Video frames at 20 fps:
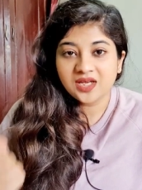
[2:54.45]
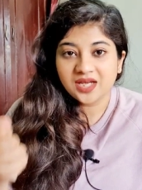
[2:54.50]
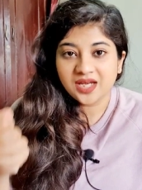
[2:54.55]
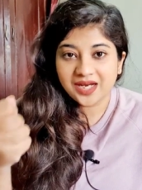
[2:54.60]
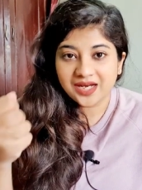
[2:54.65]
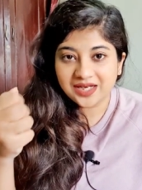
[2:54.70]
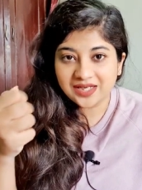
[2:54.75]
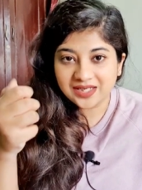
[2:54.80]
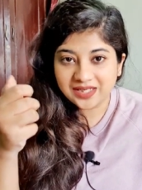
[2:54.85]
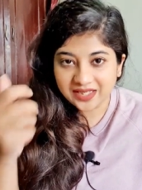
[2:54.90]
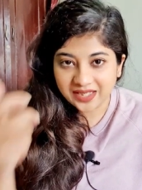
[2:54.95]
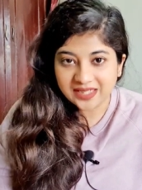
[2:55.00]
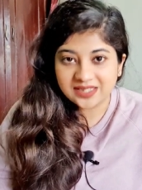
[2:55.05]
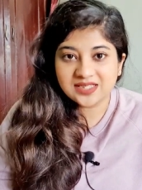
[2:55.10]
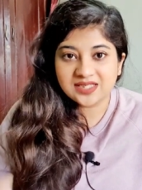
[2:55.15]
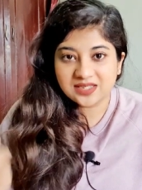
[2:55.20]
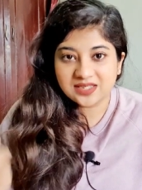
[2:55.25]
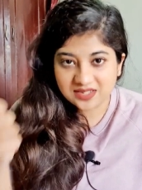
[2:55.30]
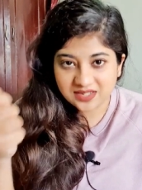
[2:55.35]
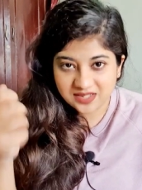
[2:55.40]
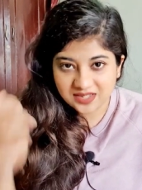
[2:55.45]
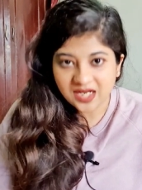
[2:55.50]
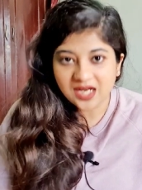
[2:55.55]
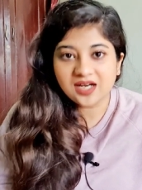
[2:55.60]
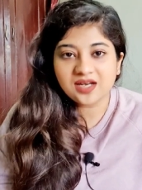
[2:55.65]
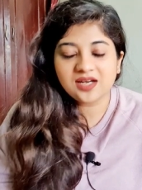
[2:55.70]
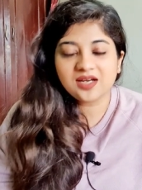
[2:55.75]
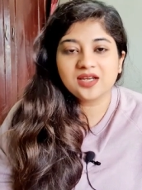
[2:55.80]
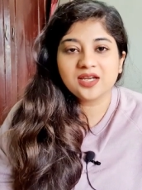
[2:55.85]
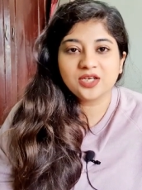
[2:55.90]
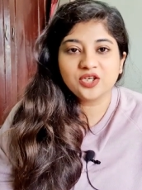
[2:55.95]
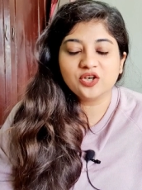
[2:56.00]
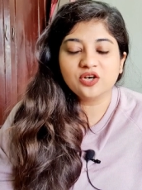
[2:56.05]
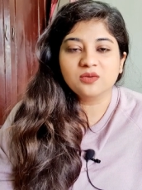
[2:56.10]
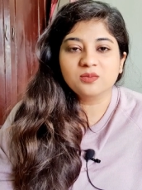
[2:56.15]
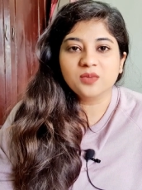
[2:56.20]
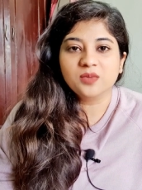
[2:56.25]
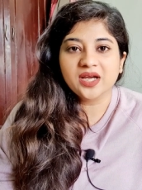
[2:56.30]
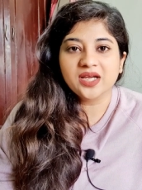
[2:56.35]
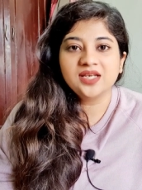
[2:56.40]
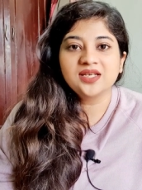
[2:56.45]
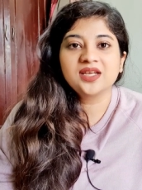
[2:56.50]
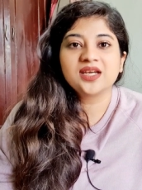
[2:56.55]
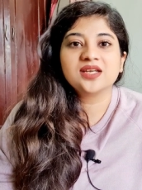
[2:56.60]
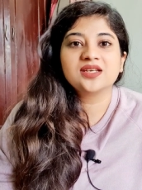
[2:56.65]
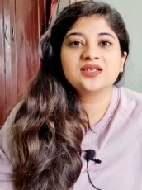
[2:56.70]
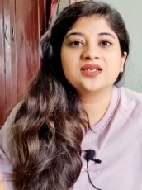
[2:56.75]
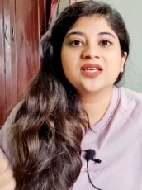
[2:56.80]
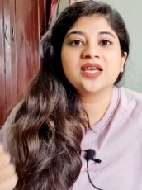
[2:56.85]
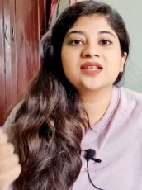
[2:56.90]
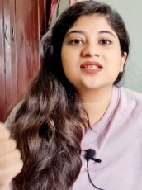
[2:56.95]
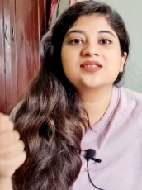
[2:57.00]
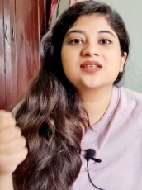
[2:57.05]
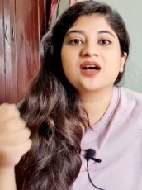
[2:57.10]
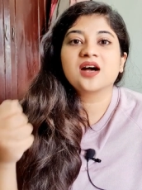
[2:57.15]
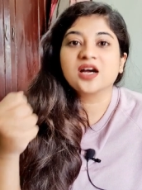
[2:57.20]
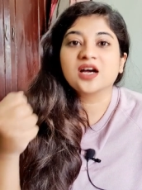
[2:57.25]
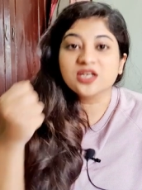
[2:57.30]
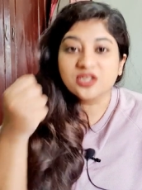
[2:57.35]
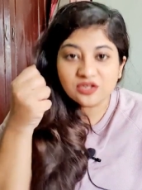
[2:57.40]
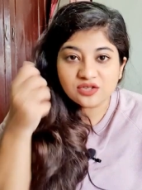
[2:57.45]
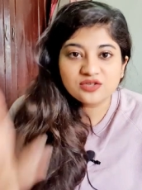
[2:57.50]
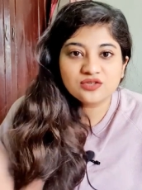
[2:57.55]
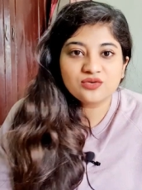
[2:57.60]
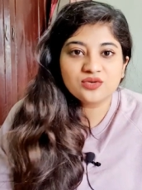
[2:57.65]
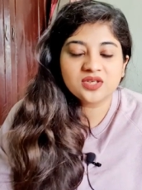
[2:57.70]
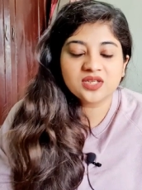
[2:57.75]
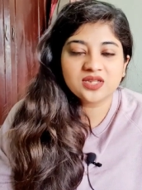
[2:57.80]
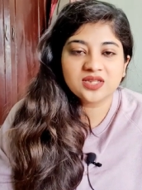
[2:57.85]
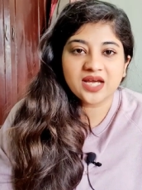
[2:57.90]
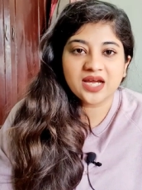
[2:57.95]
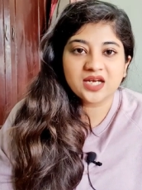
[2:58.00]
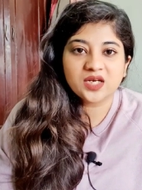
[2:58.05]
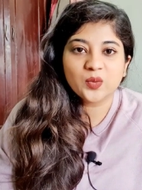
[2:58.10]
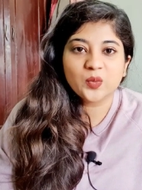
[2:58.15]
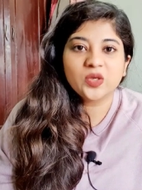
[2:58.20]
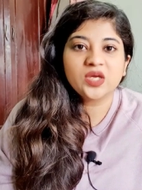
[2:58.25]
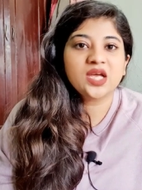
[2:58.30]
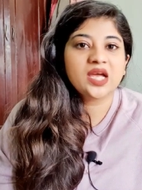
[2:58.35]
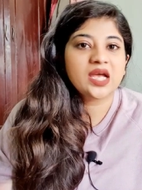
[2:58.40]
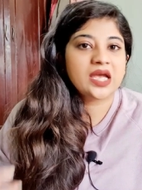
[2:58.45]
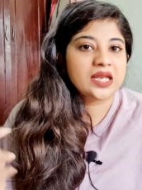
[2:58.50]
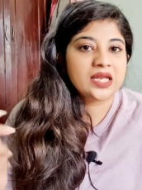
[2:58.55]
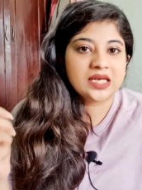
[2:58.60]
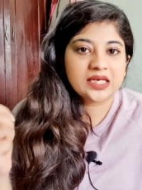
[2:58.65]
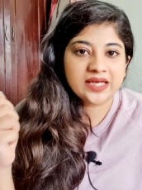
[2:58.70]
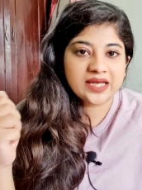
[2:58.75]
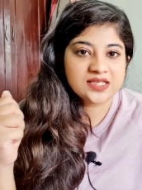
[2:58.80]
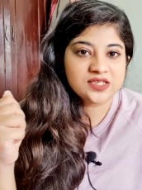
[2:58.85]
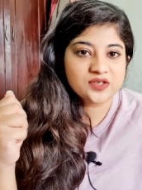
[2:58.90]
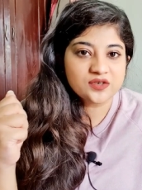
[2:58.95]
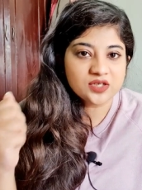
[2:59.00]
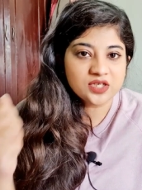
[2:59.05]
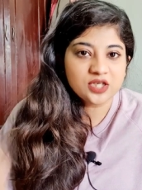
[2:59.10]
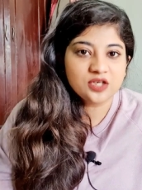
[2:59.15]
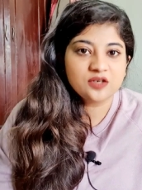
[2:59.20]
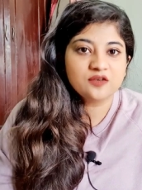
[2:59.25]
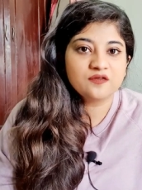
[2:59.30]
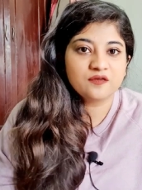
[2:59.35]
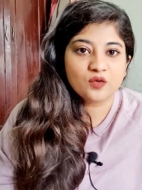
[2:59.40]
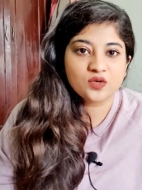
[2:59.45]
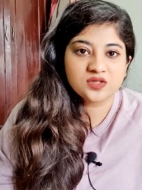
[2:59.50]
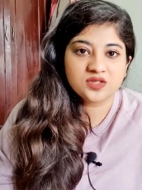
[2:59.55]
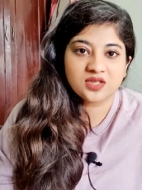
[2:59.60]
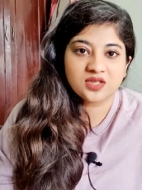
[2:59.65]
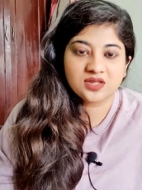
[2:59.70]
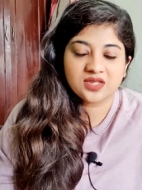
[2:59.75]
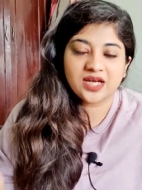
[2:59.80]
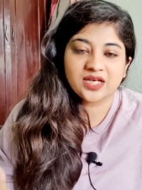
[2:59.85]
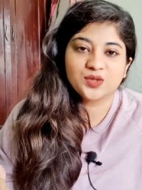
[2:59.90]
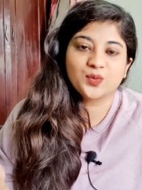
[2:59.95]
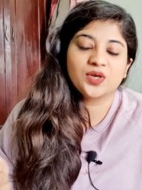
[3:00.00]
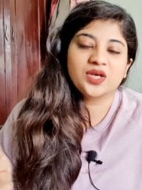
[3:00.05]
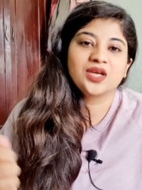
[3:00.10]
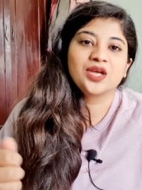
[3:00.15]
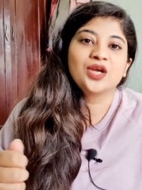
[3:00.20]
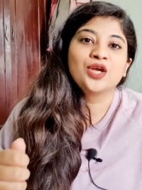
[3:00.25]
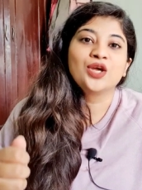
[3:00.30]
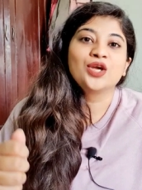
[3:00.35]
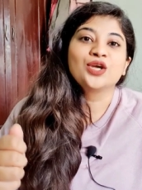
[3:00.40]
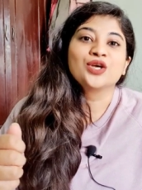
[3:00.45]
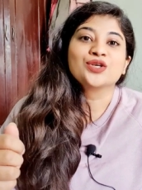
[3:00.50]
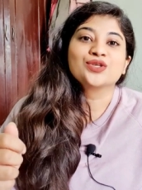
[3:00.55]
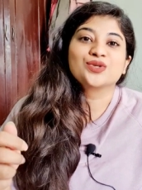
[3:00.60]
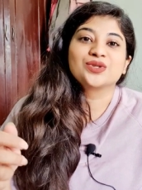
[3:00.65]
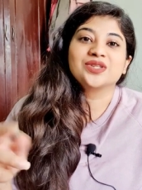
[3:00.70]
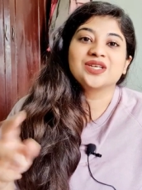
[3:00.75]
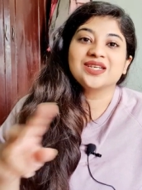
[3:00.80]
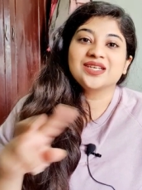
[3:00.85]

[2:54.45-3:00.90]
it gets stuck in your mind it gets understood in that way and it gets reinforced in that way so the